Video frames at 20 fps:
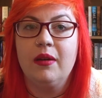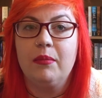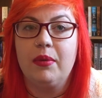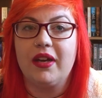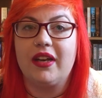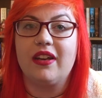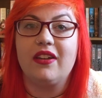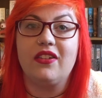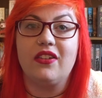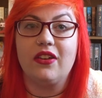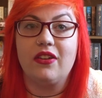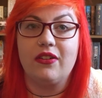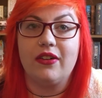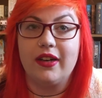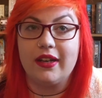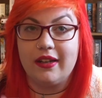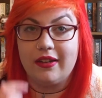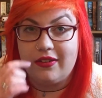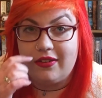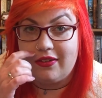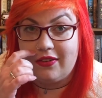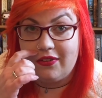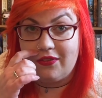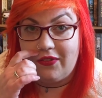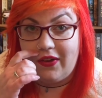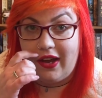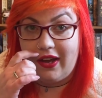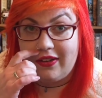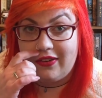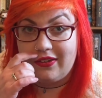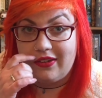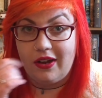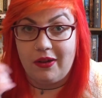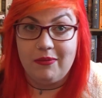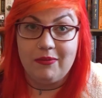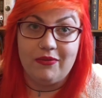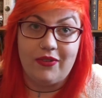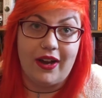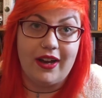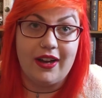But considering this is the first
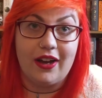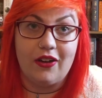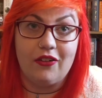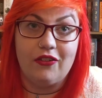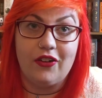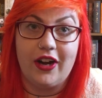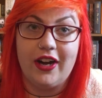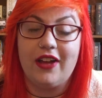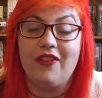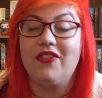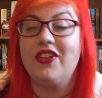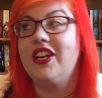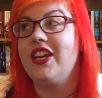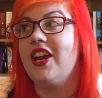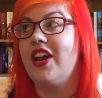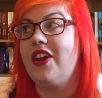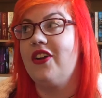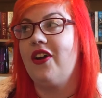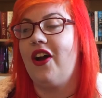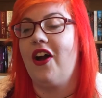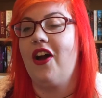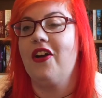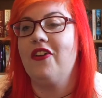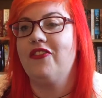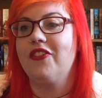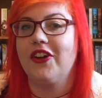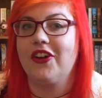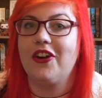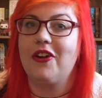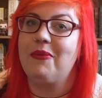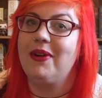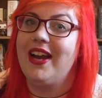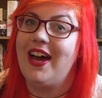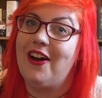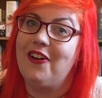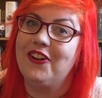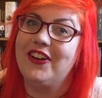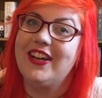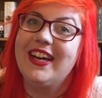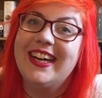Fangirl Friday video, I figured I'm
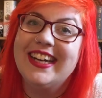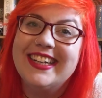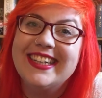allowed.